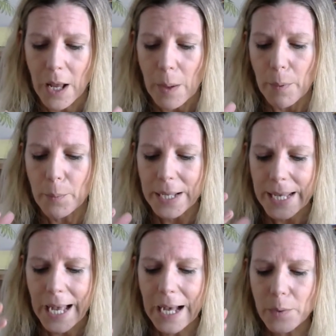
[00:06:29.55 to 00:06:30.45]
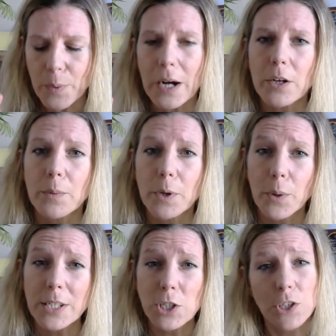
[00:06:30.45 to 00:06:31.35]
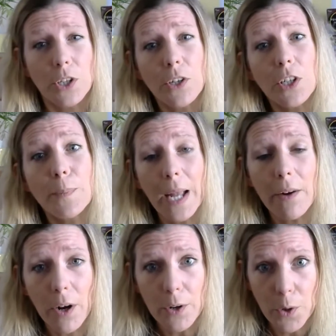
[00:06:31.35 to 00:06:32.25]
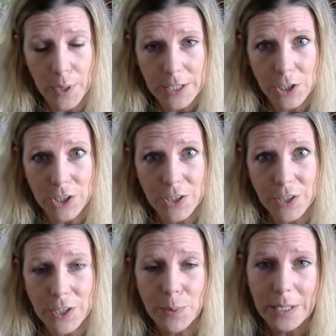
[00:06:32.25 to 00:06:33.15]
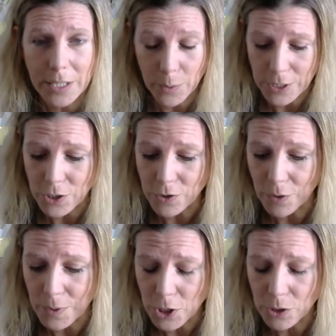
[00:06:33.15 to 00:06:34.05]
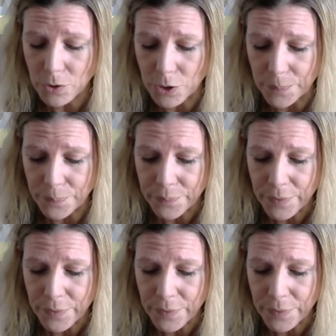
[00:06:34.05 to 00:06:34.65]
but we can welcome the questions, and those can be our own questions as well as the questions from the children.